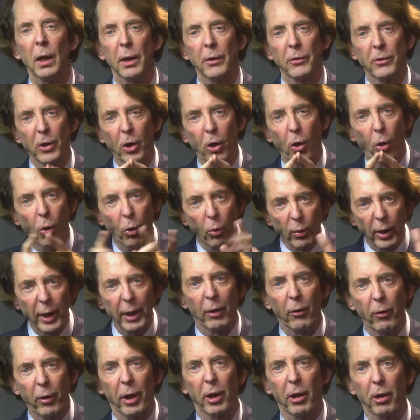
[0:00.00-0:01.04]
The whole
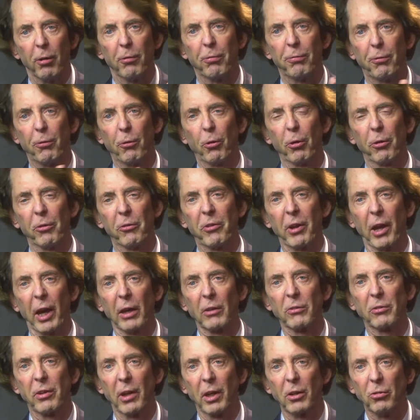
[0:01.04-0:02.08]
area of foreign
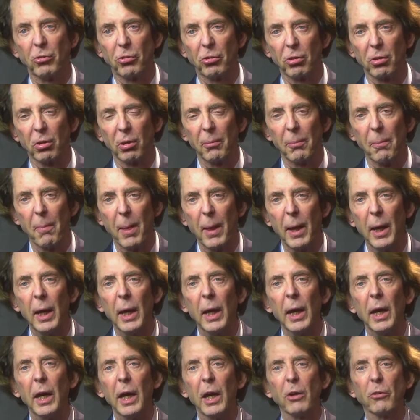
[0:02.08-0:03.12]
taxation
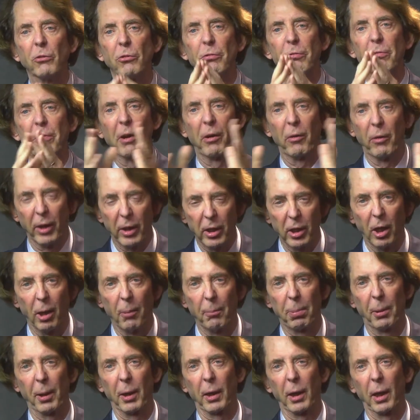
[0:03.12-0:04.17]
is very
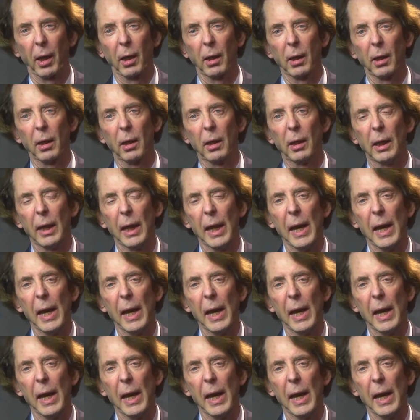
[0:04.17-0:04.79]
complicated,